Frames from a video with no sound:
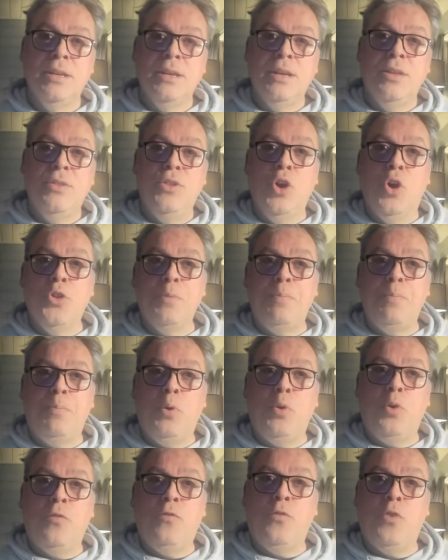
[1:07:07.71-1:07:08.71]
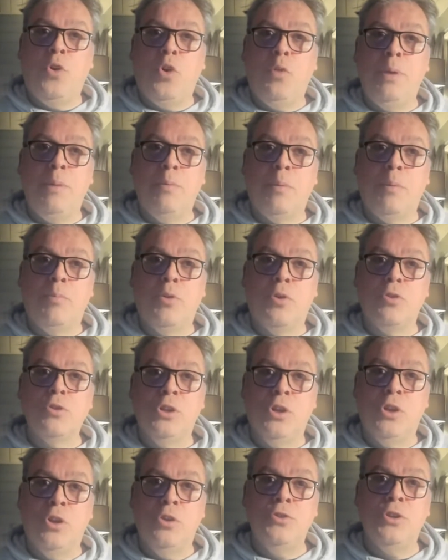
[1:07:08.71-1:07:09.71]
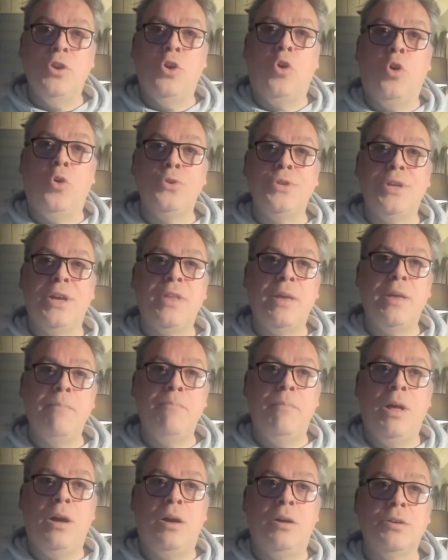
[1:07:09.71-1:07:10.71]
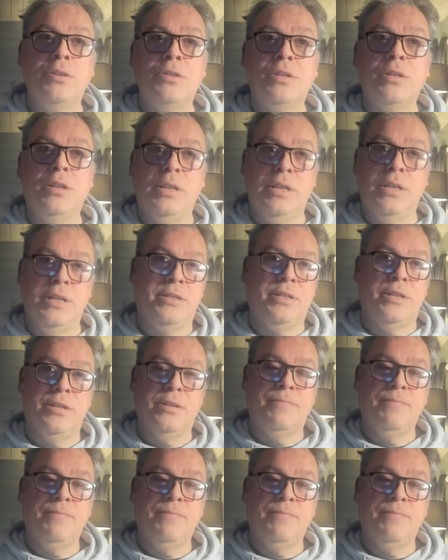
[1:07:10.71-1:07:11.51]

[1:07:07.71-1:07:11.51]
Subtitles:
The other 4 people brought to London also had their marks listed.